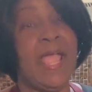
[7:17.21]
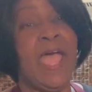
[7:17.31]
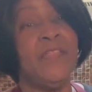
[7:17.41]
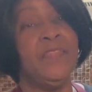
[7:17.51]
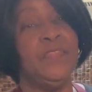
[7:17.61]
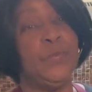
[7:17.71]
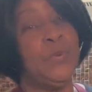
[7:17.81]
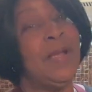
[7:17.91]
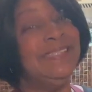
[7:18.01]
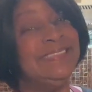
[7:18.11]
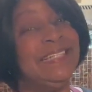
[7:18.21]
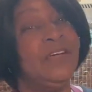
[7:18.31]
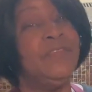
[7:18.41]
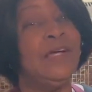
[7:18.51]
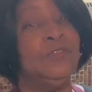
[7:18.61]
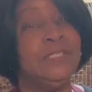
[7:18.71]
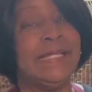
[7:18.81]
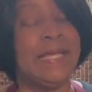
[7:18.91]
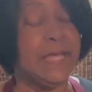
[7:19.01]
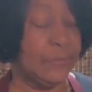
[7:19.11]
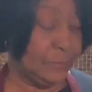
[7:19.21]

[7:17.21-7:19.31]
at the price that I found it at.